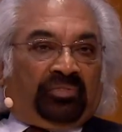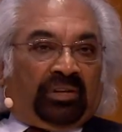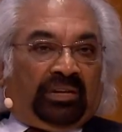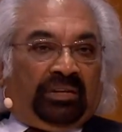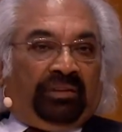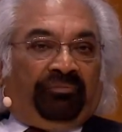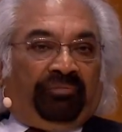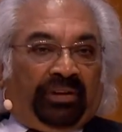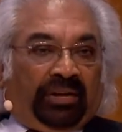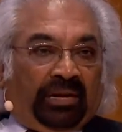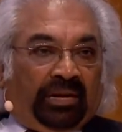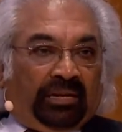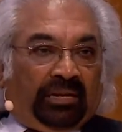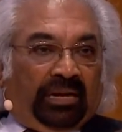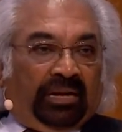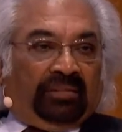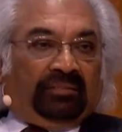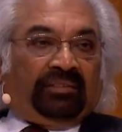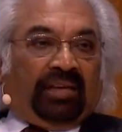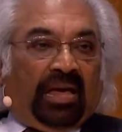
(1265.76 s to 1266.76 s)
certificate,
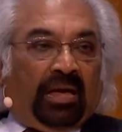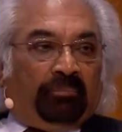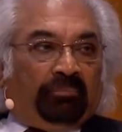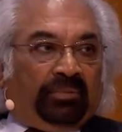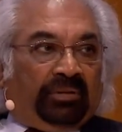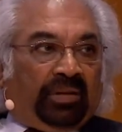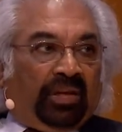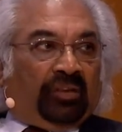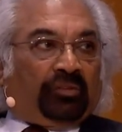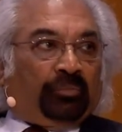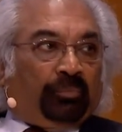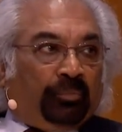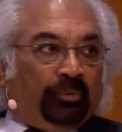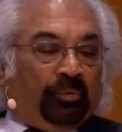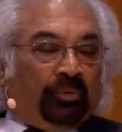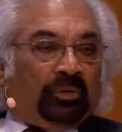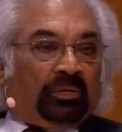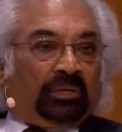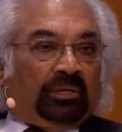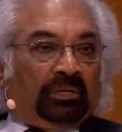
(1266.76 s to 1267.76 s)
exam, textbook,
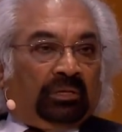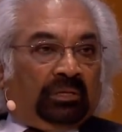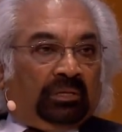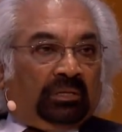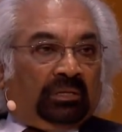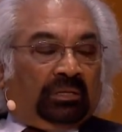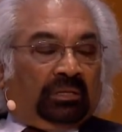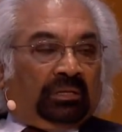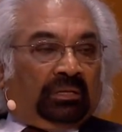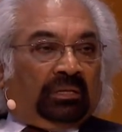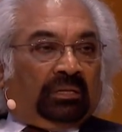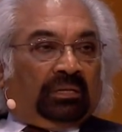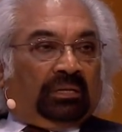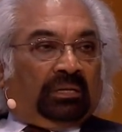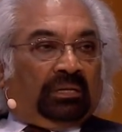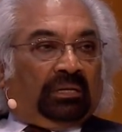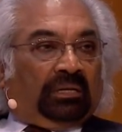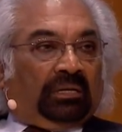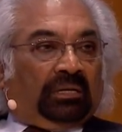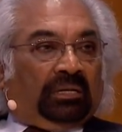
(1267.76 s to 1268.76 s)

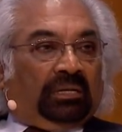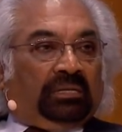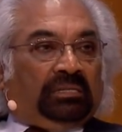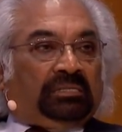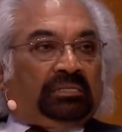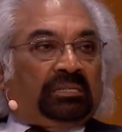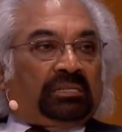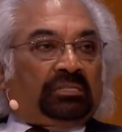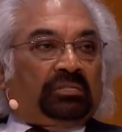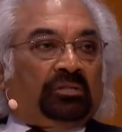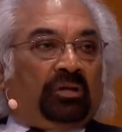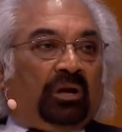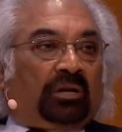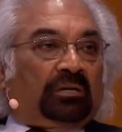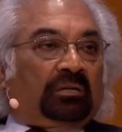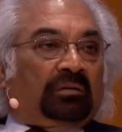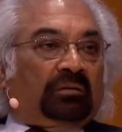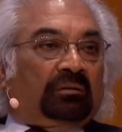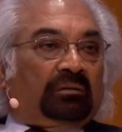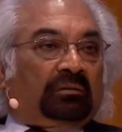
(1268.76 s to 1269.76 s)
is just not
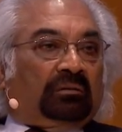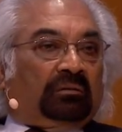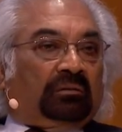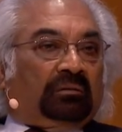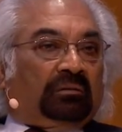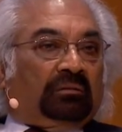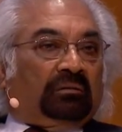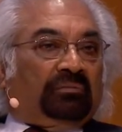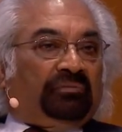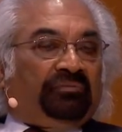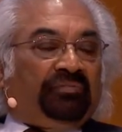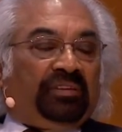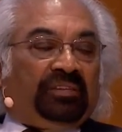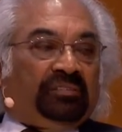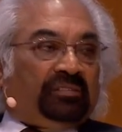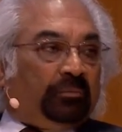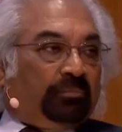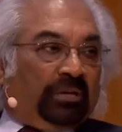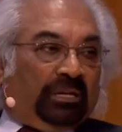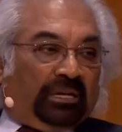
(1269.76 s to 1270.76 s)

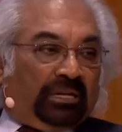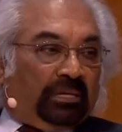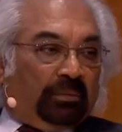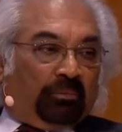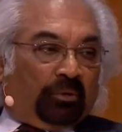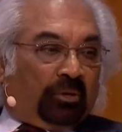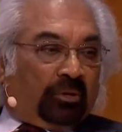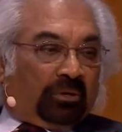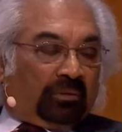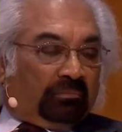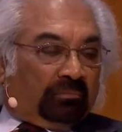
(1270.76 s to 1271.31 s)
feasible anymore.